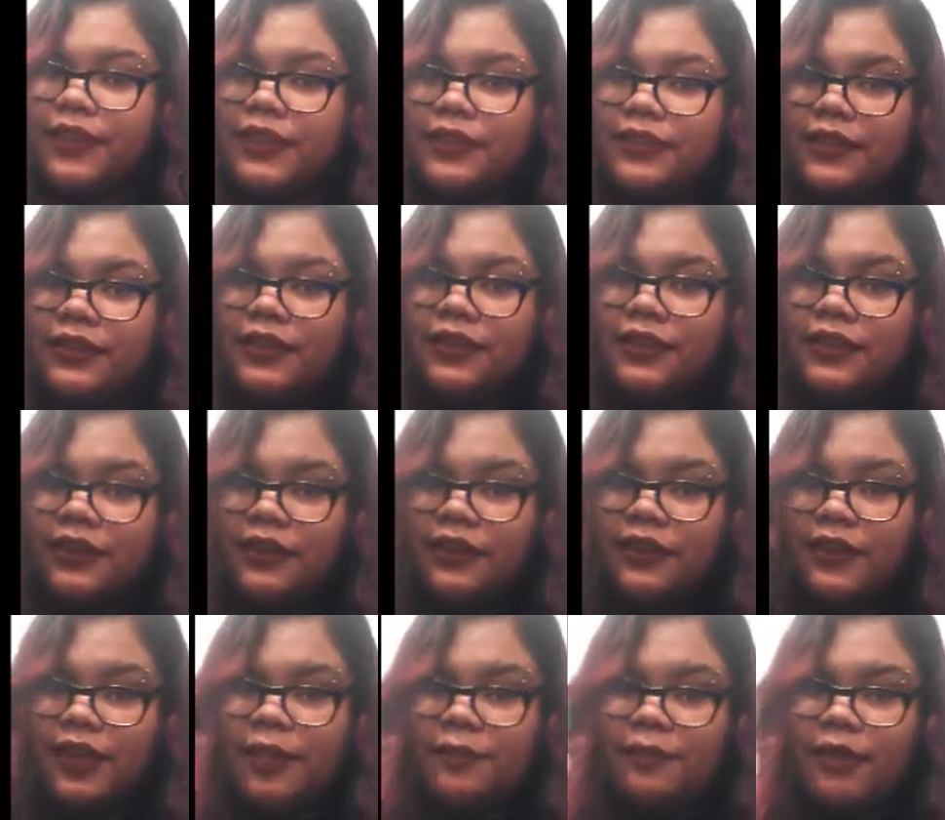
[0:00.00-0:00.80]
put
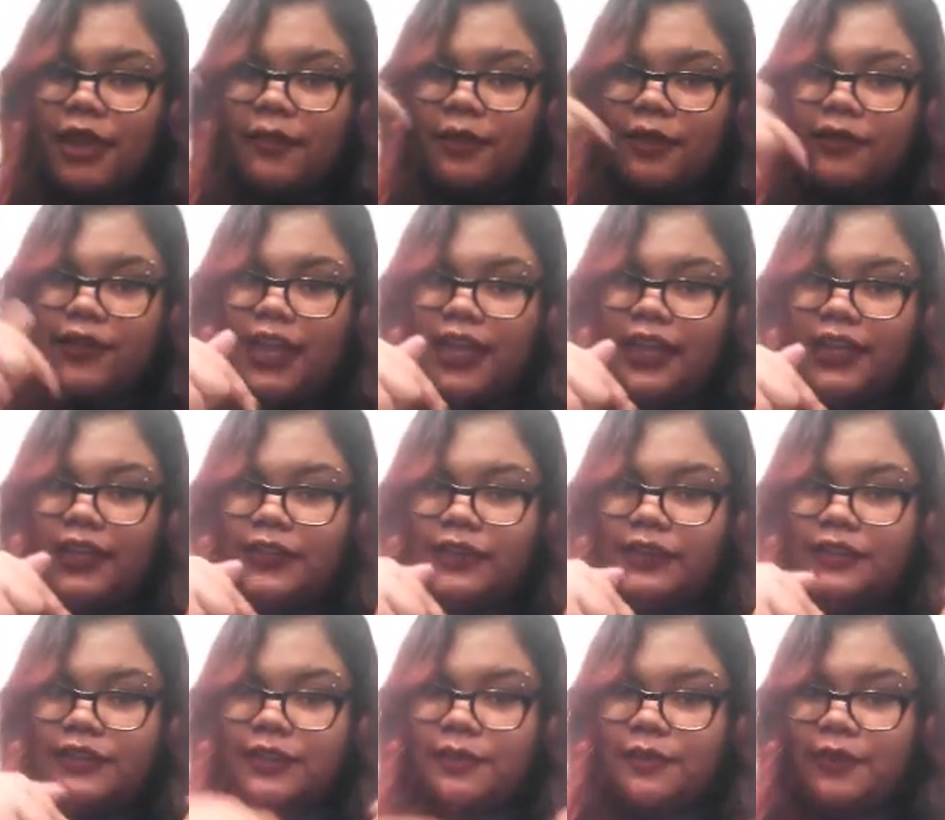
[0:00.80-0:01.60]
her name probably right
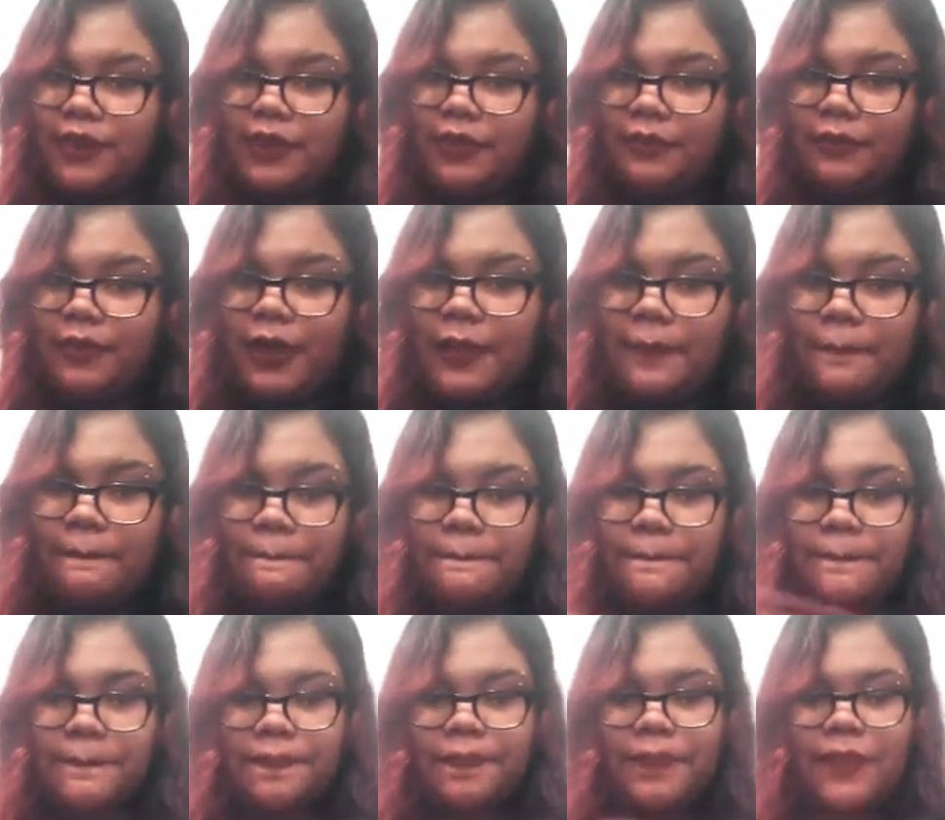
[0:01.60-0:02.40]
here somewhere, but
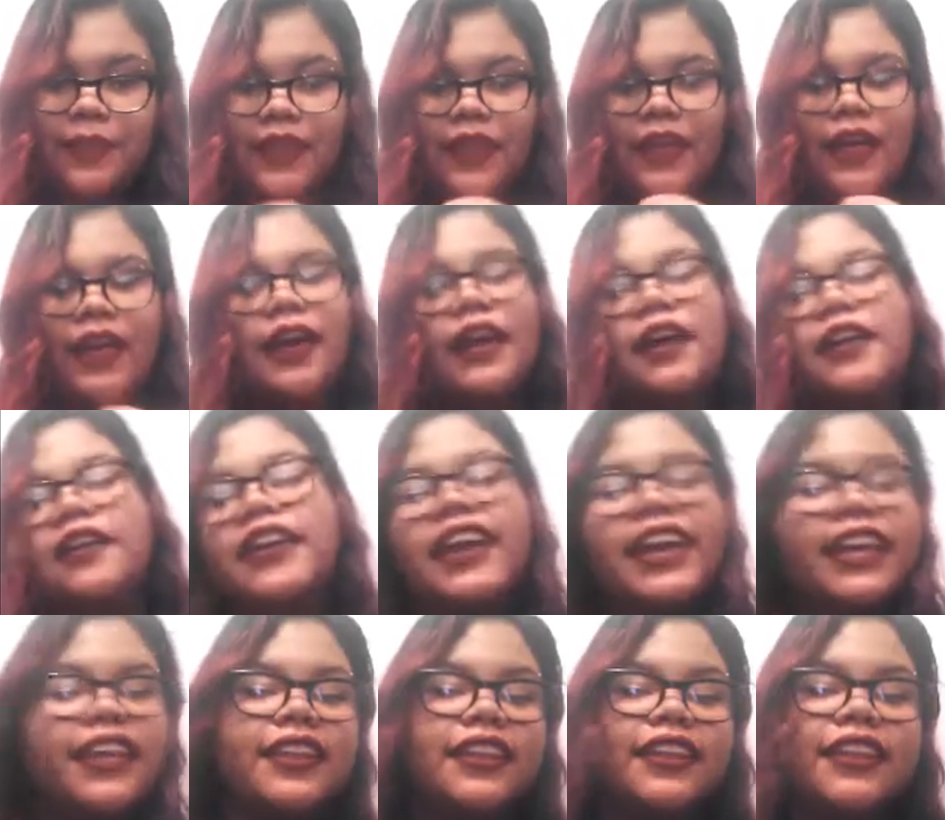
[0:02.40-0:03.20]

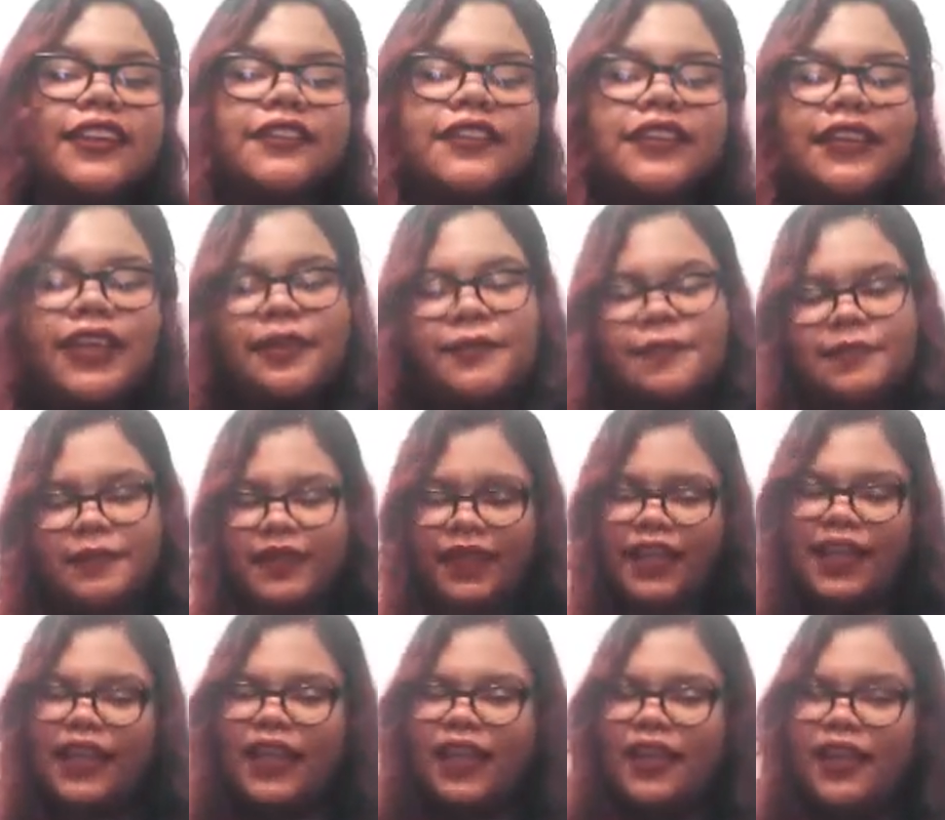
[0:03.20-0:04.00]
alright, here we go.
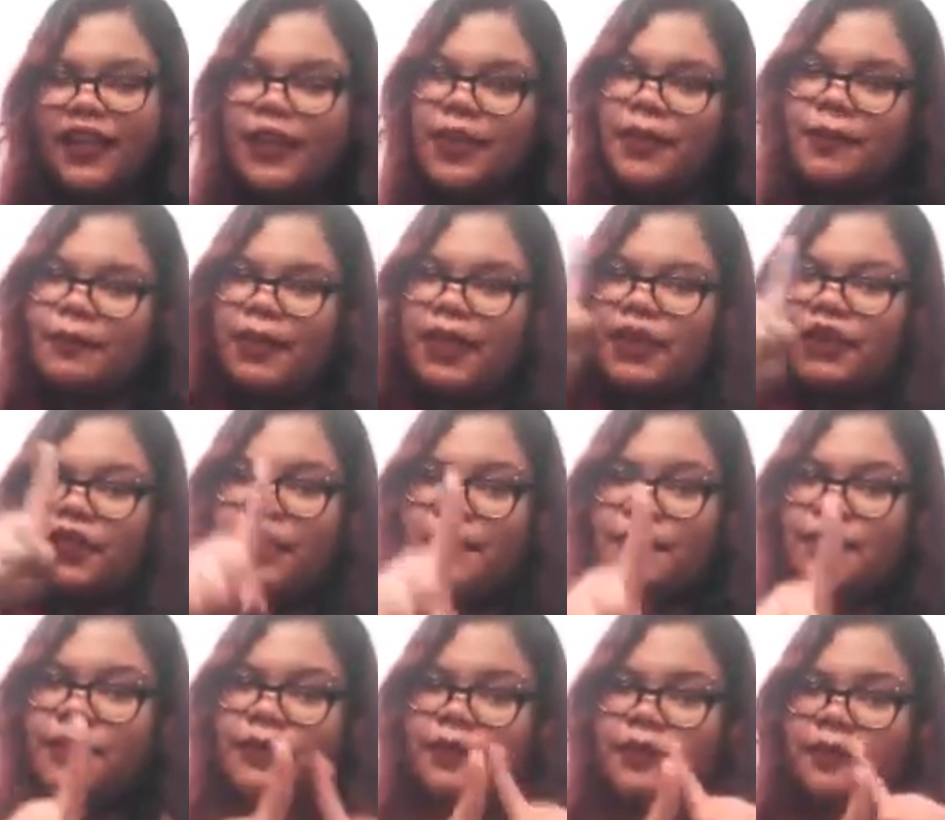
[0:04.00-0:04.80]
My
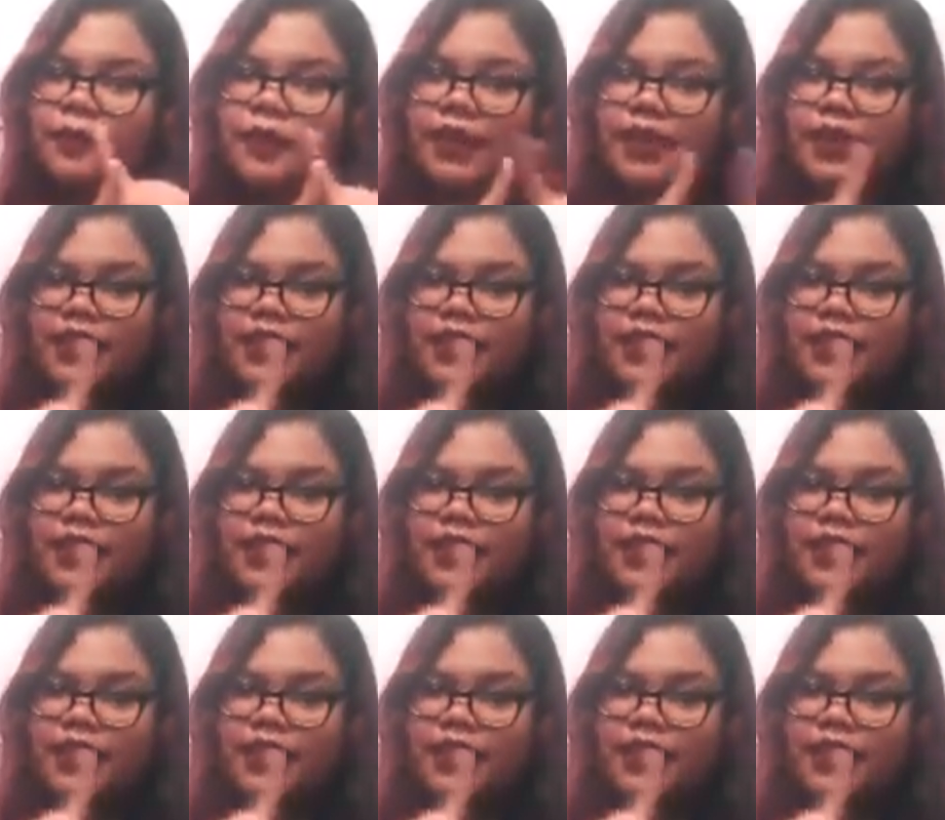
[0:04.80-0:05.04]
number